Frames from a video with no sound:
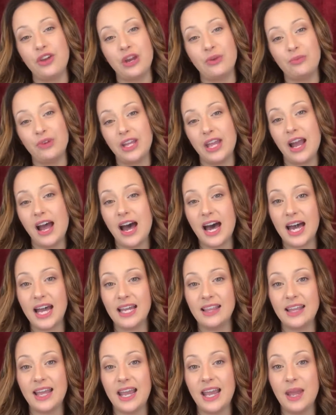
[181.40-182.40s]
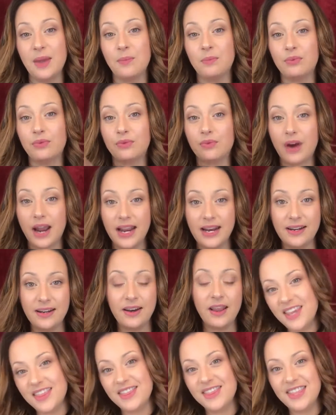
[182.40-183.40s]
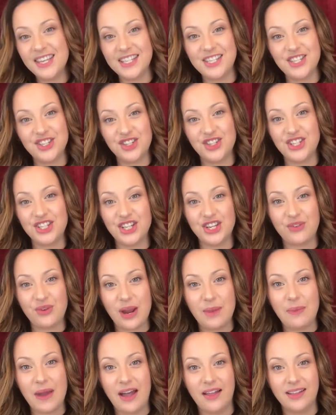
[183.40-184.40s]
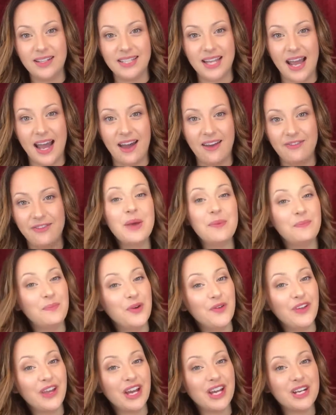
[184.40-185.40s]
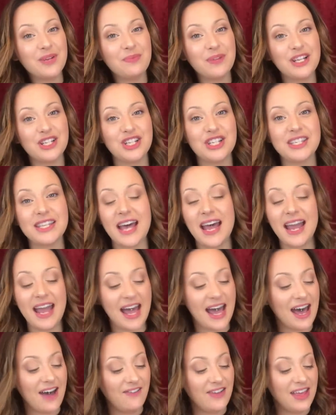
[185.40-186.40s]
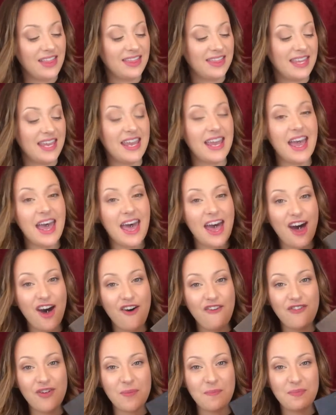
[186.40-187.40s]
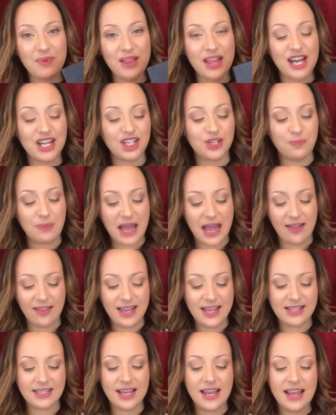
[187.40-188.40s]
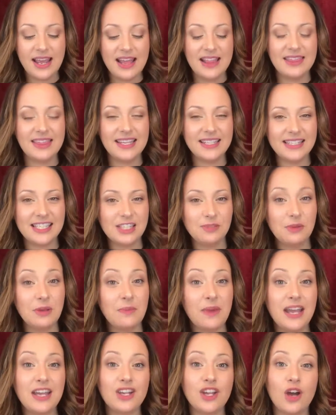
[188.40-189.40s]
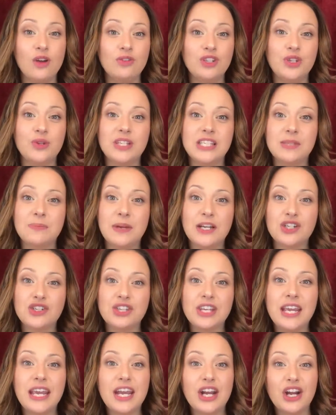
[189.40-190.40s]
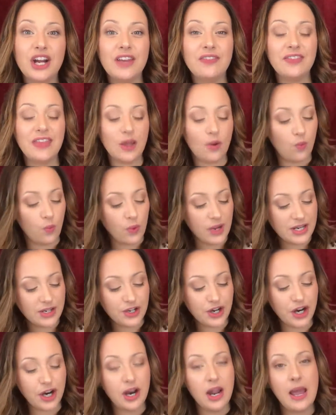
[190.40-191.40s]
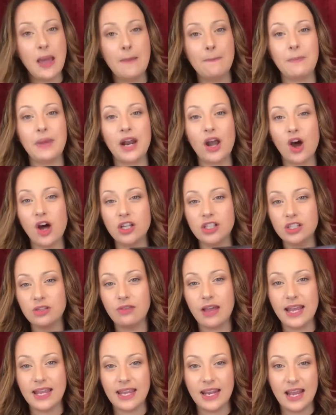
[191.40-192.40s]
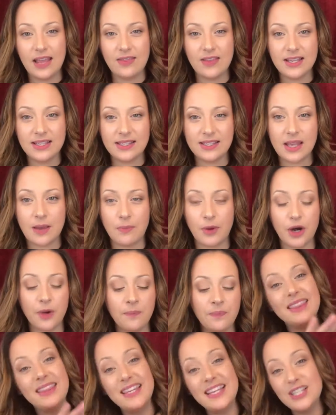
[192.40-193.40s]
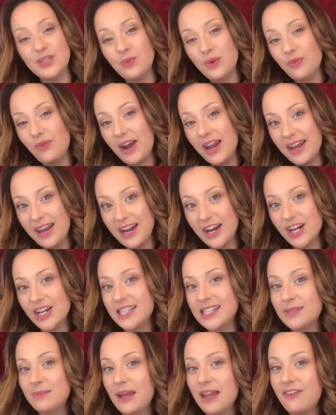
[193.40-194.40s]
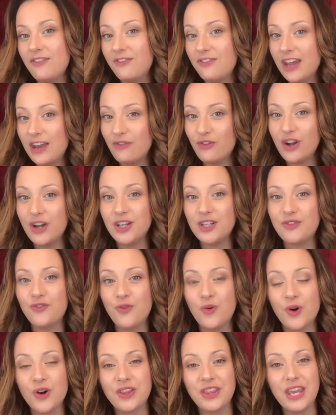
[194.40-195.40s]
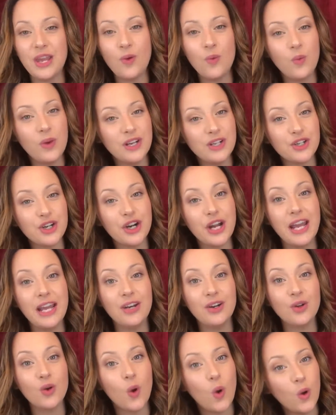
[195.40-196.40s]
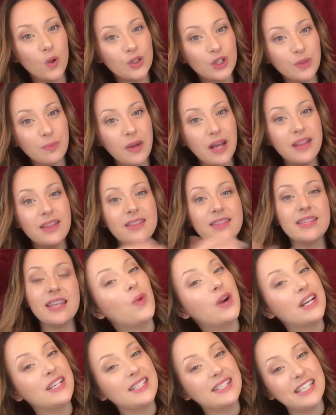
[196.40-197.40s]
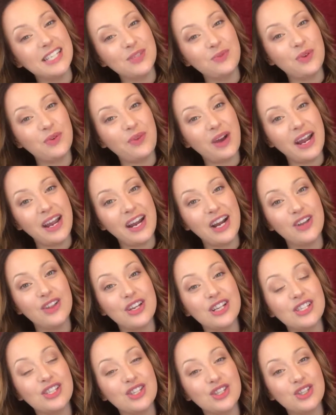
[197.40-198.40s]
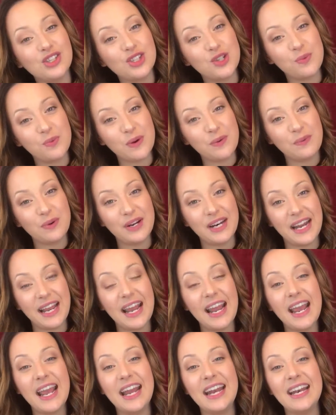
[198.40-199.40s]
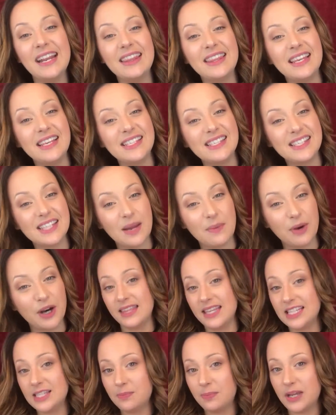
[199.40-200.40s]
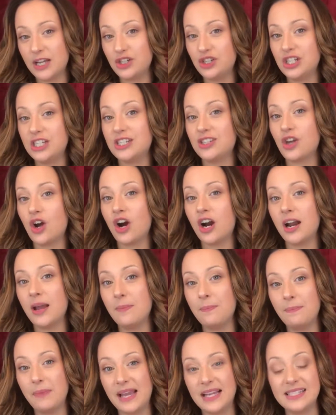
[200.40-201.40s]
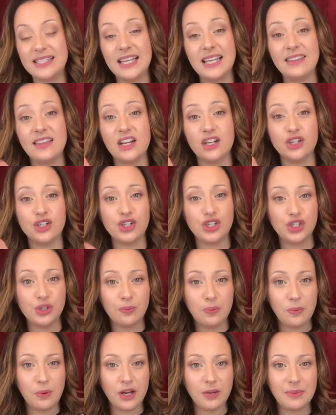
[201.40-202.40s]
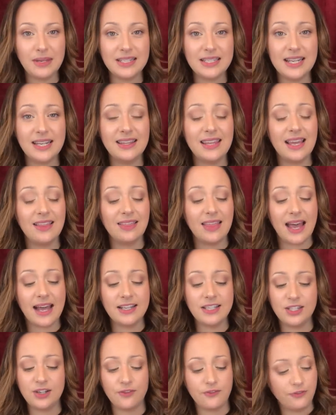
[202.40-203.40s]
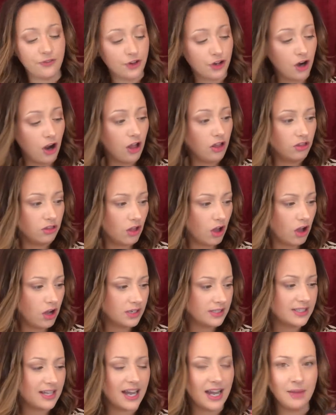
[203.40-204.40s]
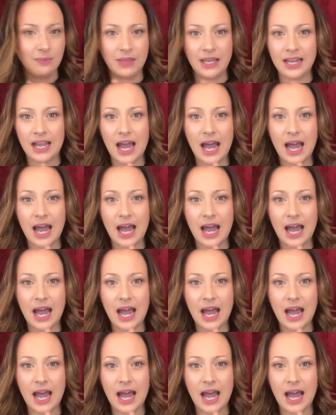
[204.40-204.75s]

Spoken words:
can really highlight and brighten. This is just a great palette to have. Moving on to blushes, I have the e.l.f. Blush Palette. This has been my go-to, especially here in the winter, but I also like it in the summer. This one right here is my favorite for the winter and colder months, whereas this one right here looks super pretty in the summer. These blushes are amazing. They're super pigmented. They last for a long time. Like,